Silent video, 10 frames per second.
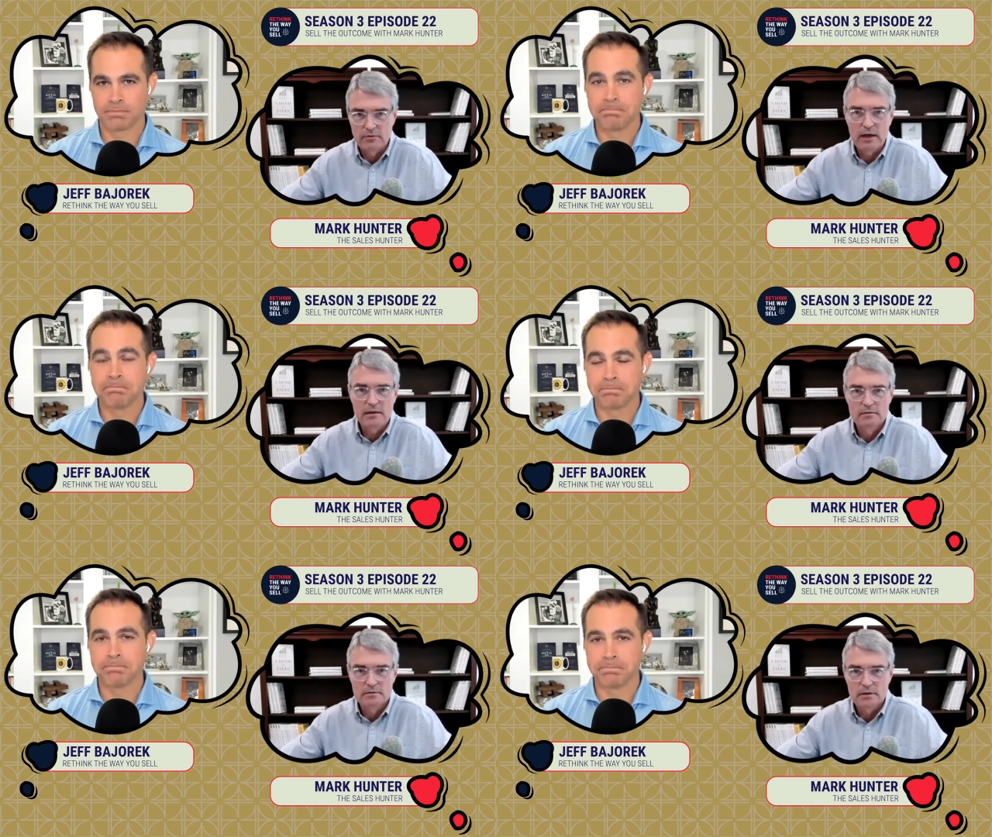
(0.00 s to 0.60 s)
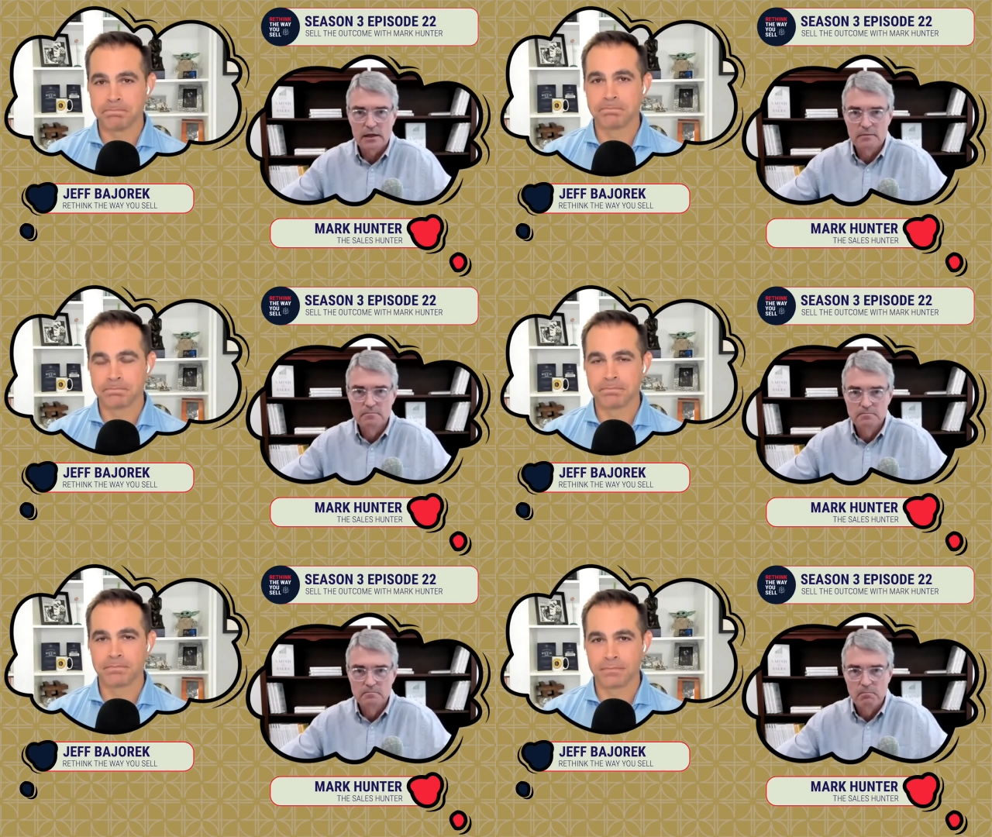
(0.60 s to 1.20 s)
Speaker 1: right? Right.
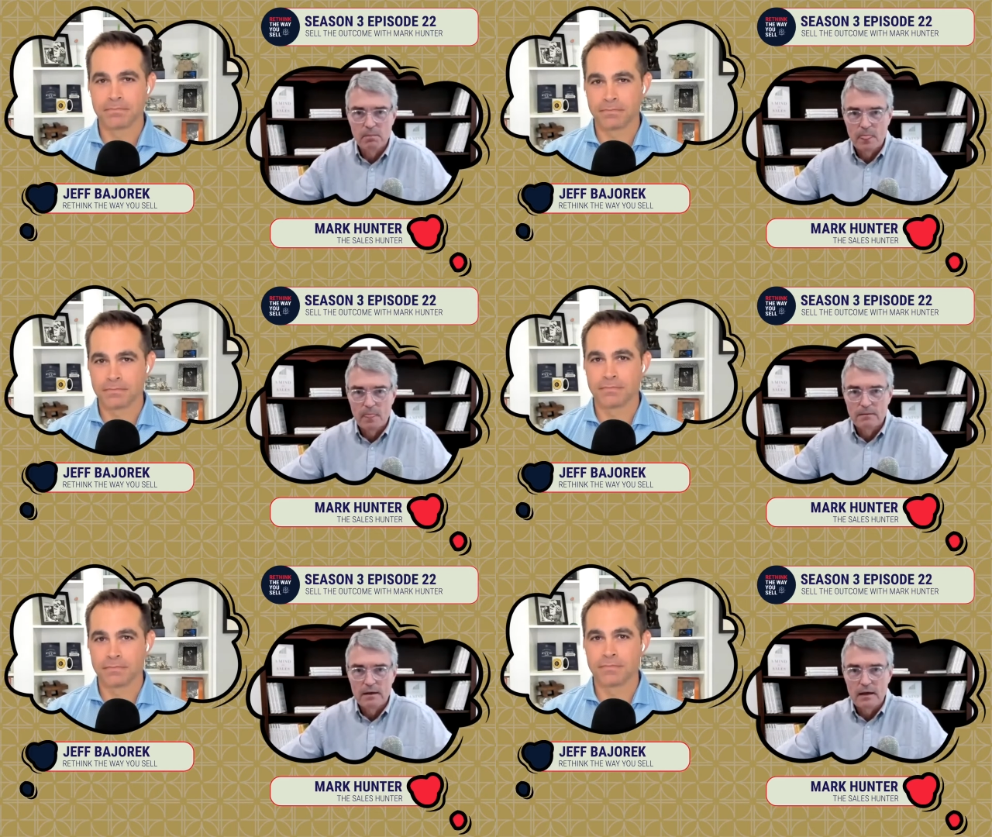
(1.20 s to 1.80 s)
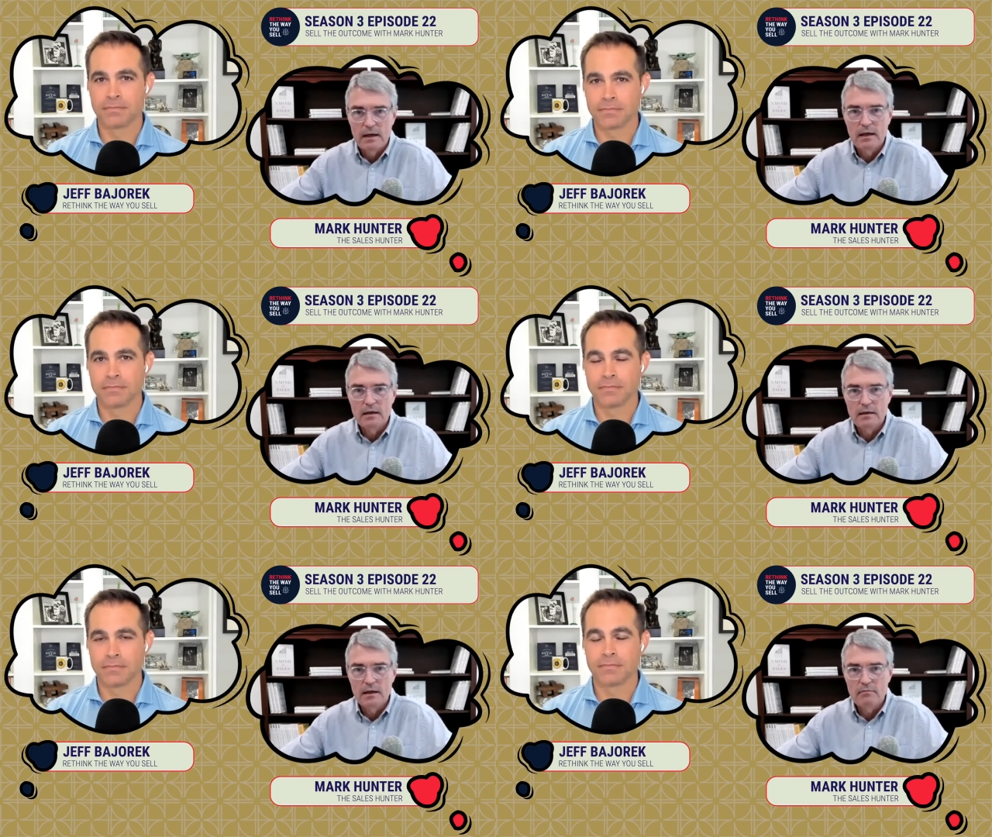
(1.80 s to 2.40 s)

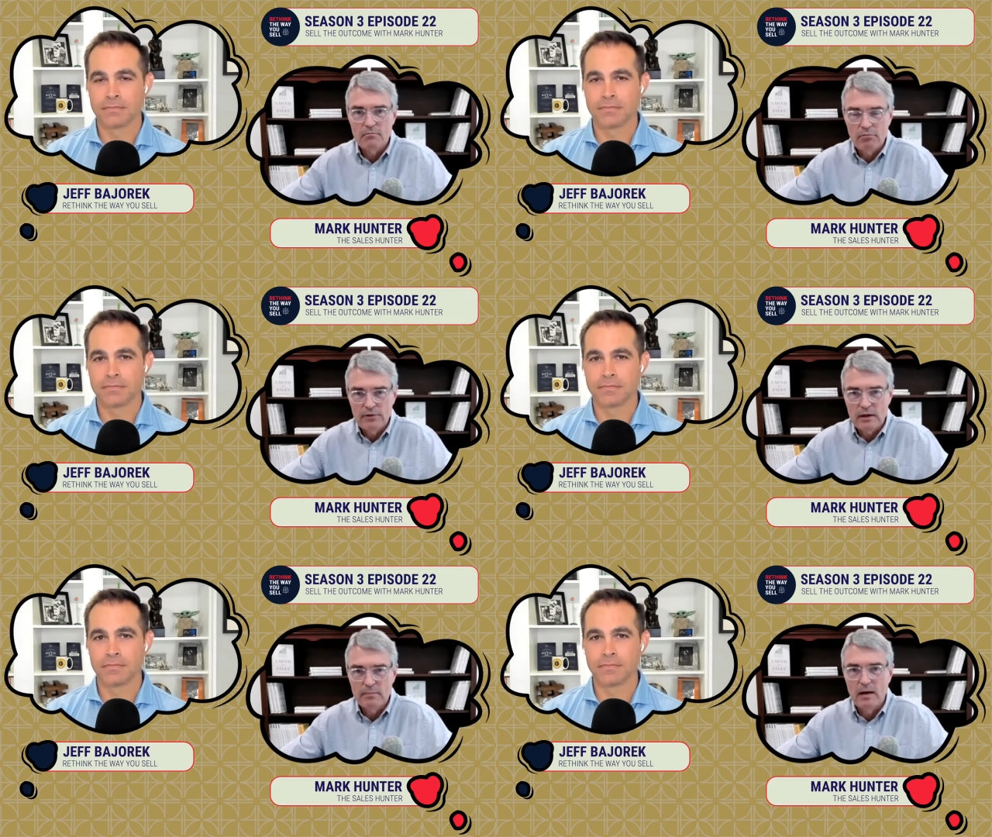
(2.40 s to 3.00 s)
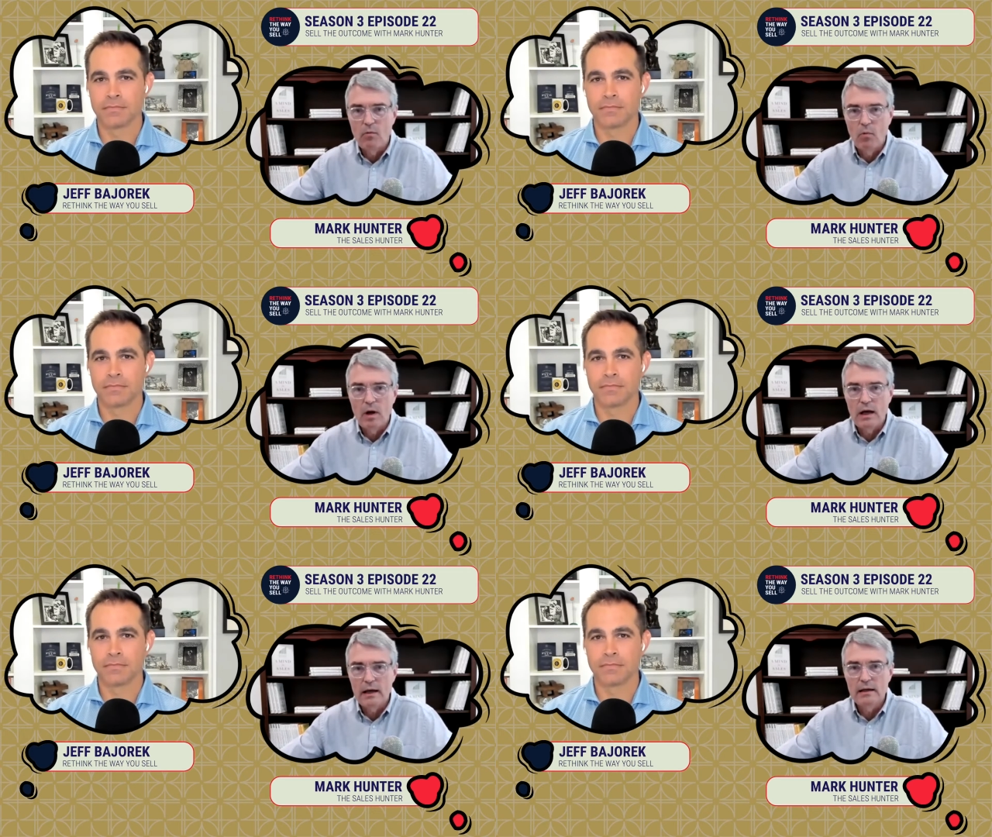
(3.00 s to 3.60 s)
And think about
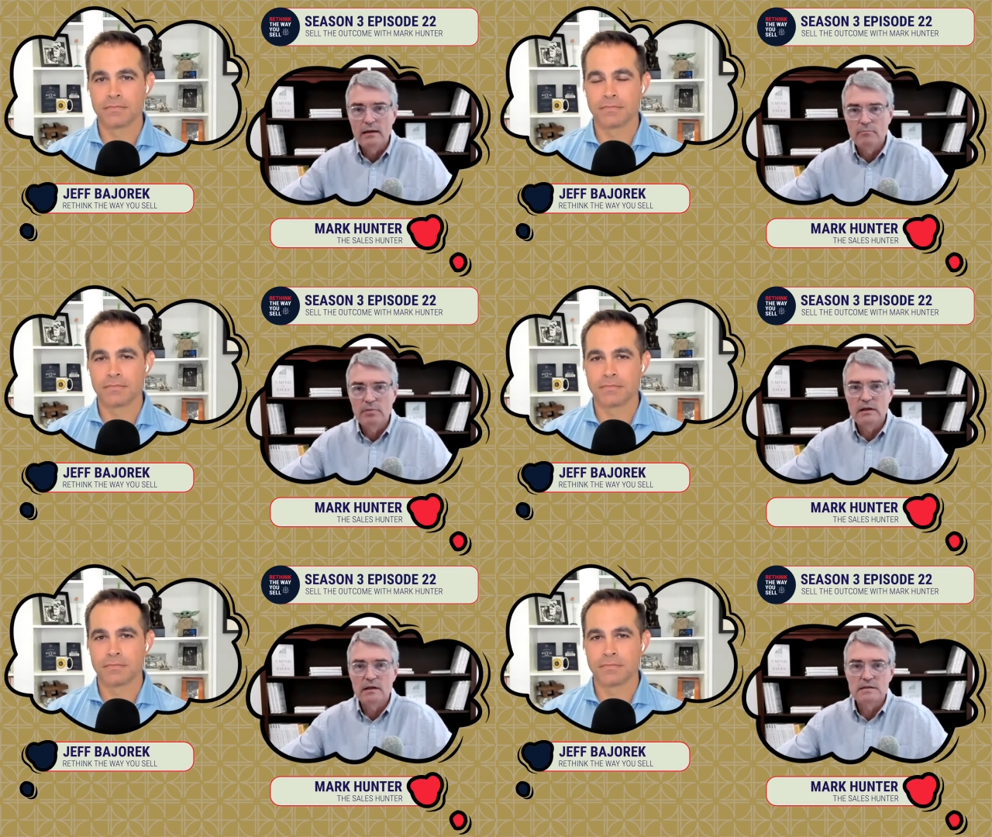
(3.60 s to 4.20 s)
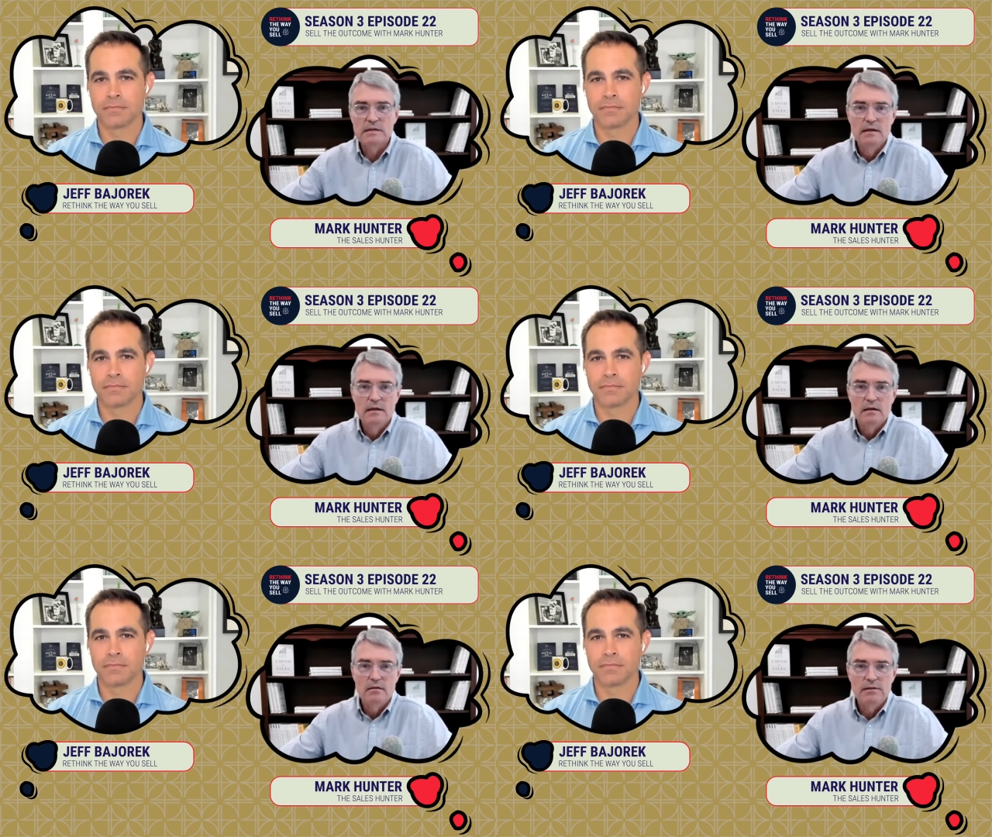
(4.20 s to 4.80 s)
why, because
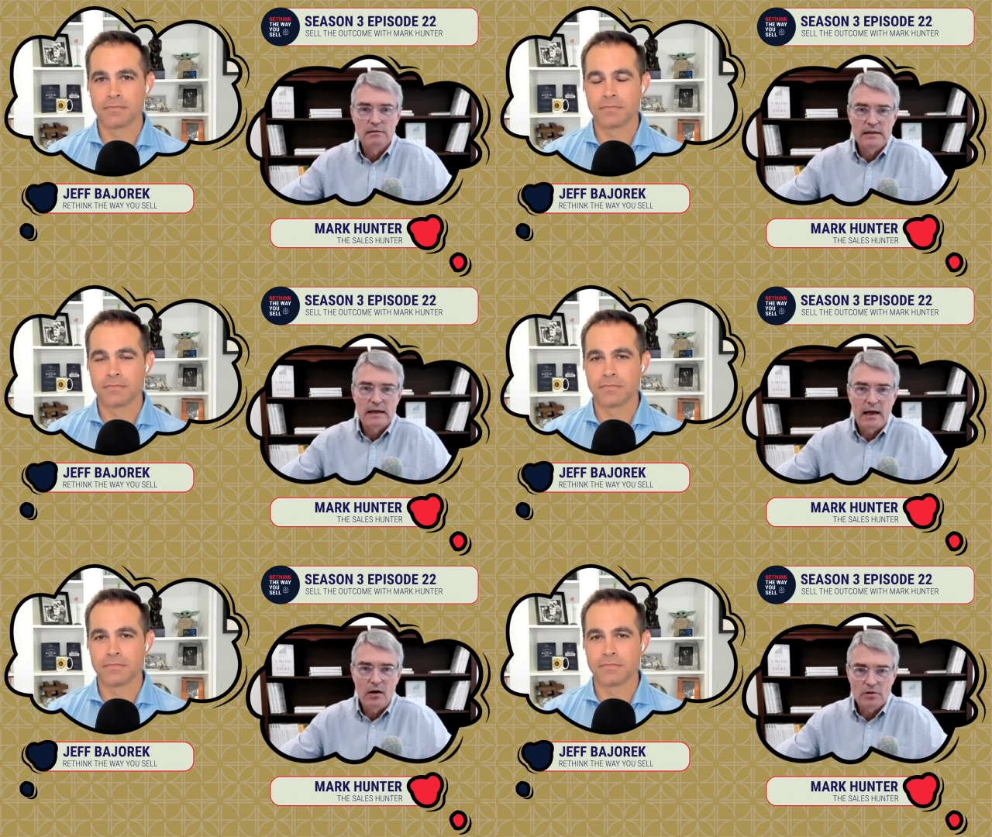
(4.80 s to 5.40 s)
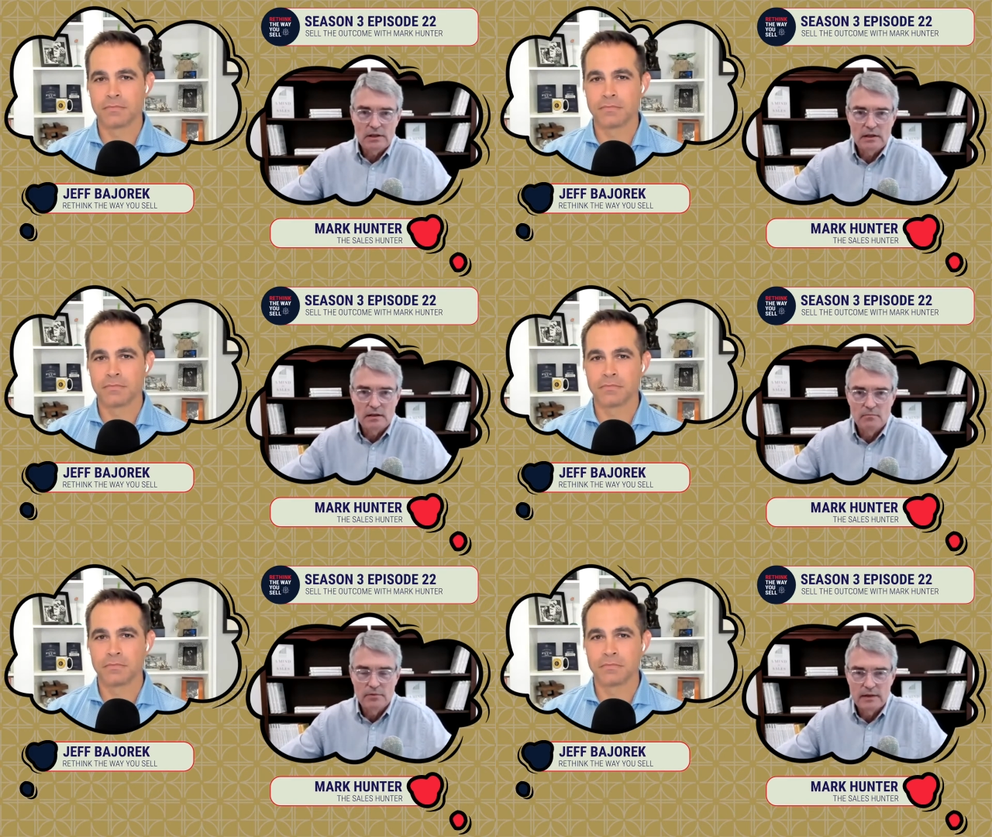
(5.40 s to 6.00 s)
the
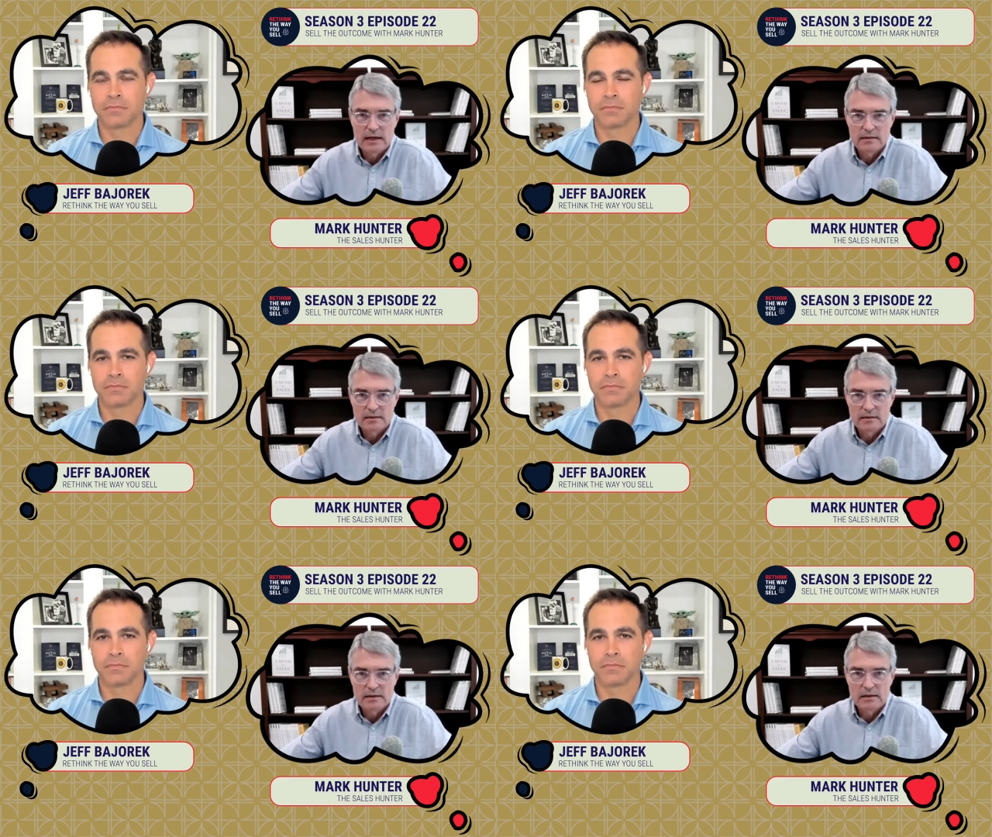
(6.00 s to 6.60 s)
outcome that the